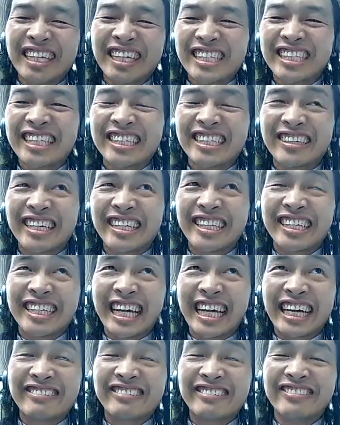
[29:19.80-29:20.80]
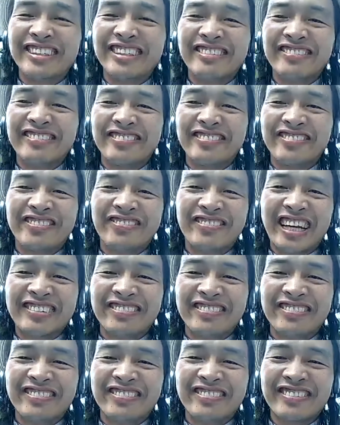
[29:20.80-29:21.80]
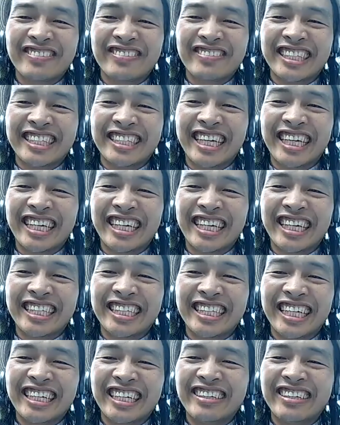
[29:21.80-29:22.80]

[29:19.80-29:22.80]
So I think that would be the best place to start, and then